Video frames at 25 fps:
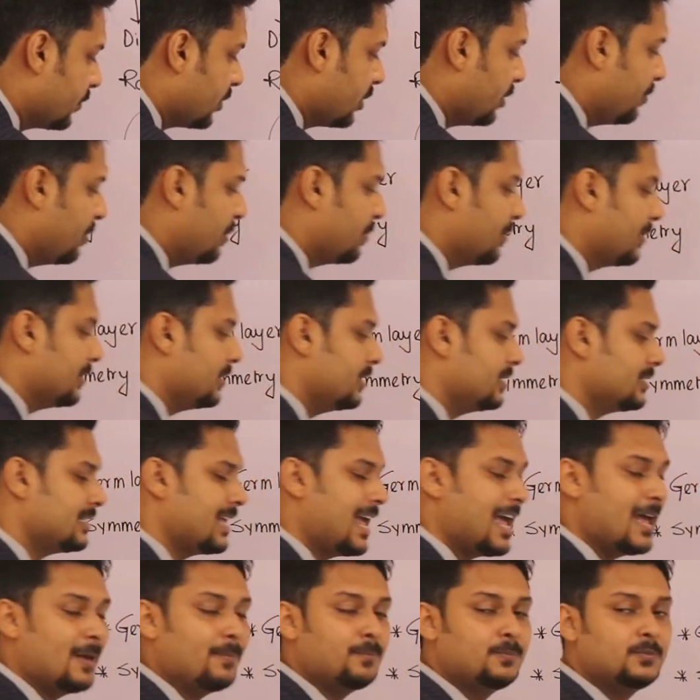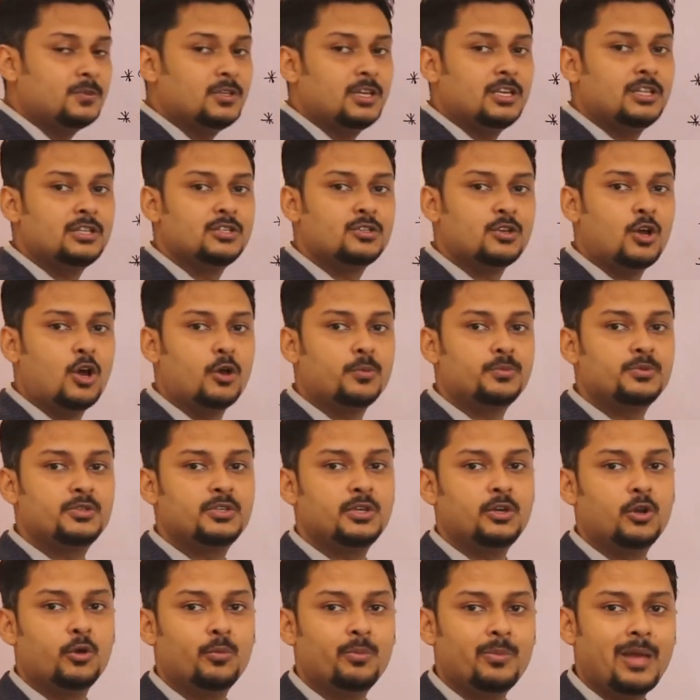Remember this, absence of
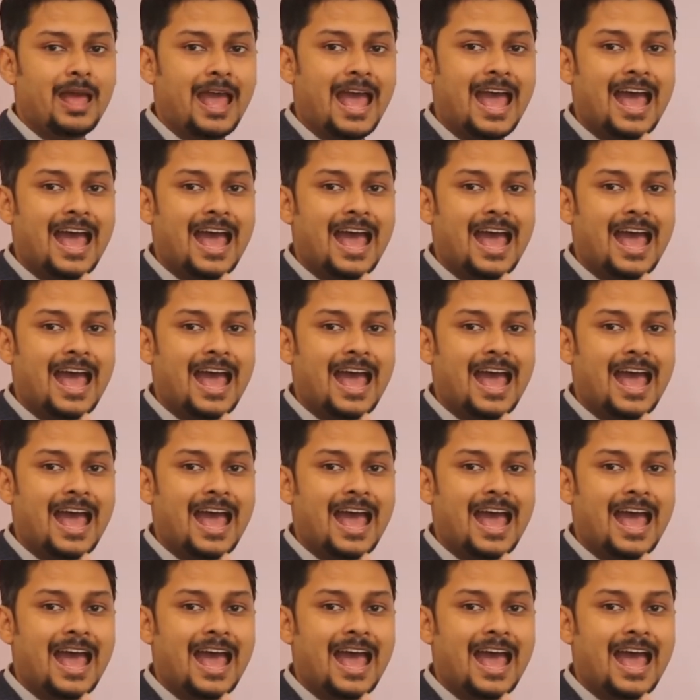coelom.